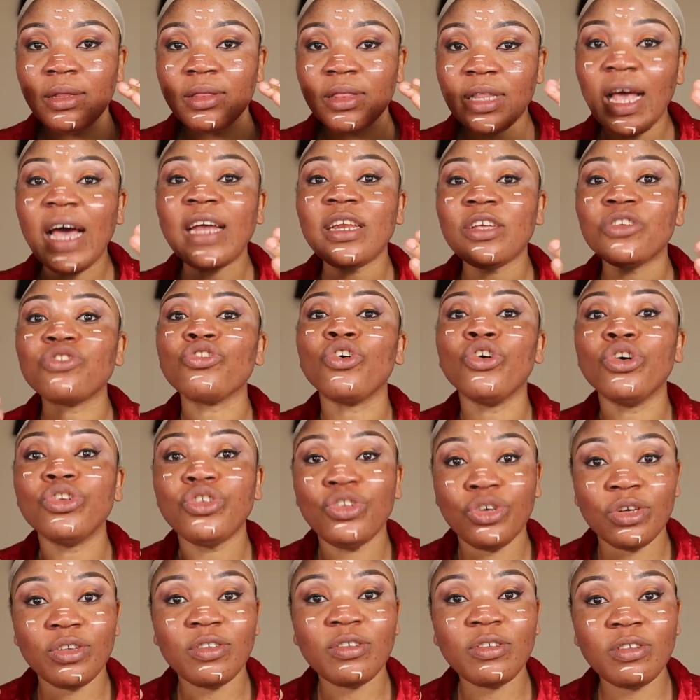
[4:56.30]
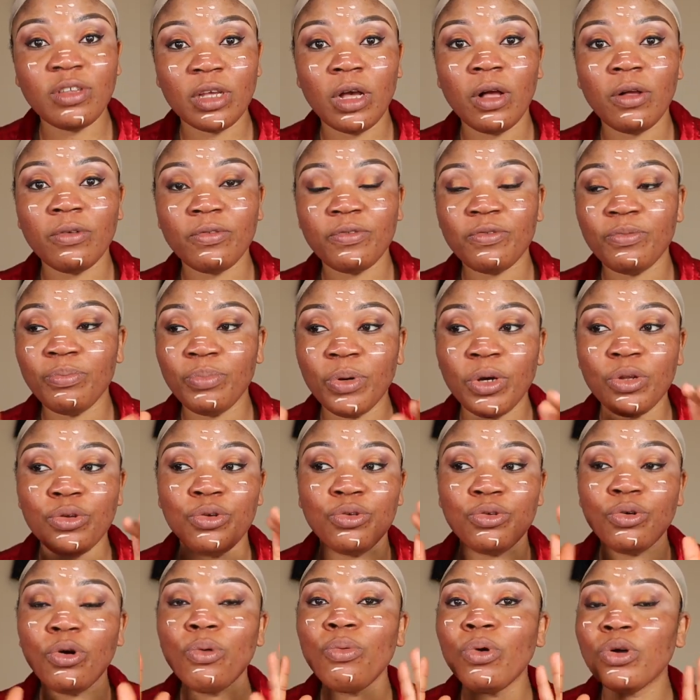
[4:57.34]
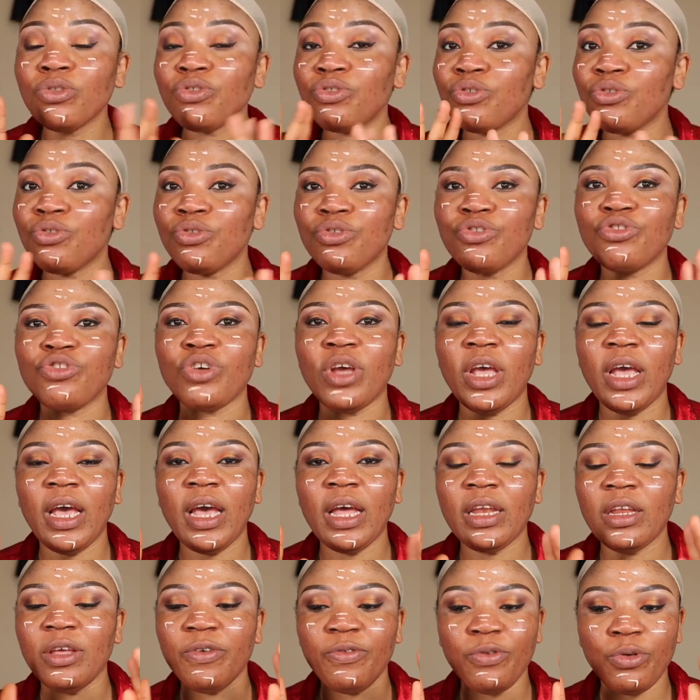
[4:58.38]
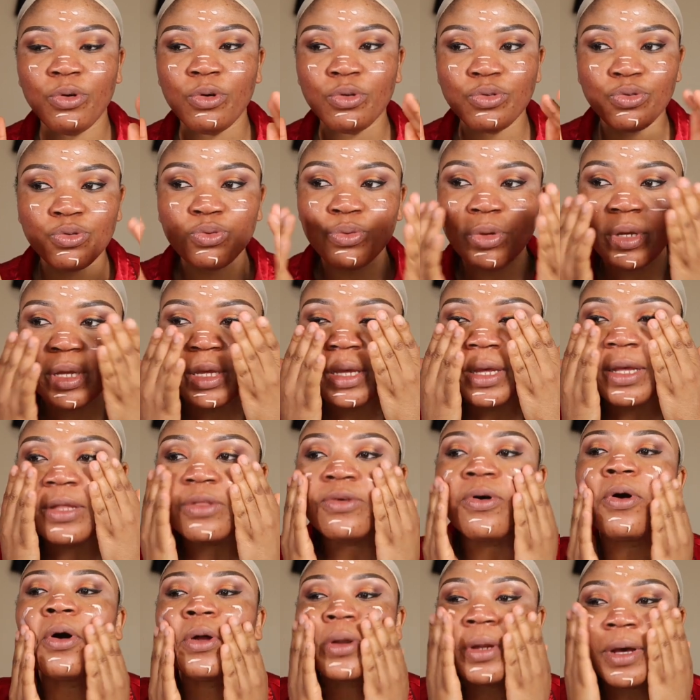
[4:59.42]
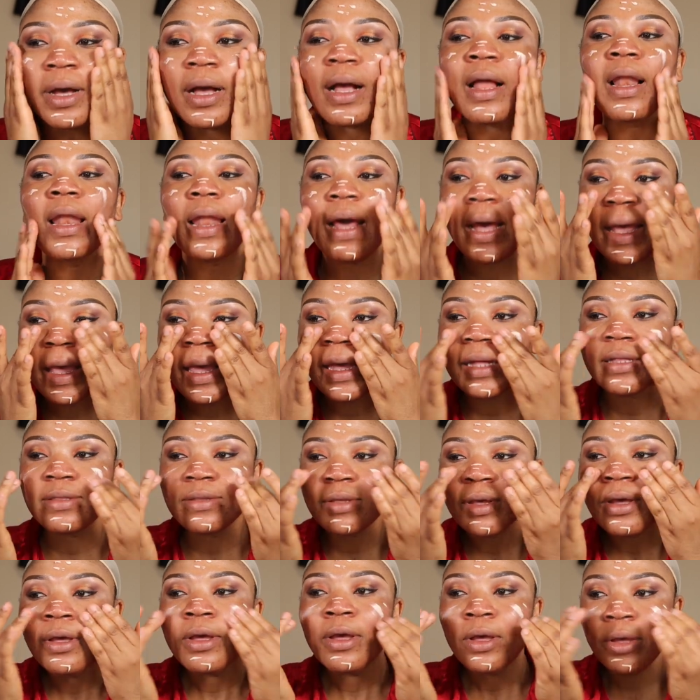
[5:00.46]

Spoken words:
that is on yourself, but you don't want to use your hand if you're doing it on a client.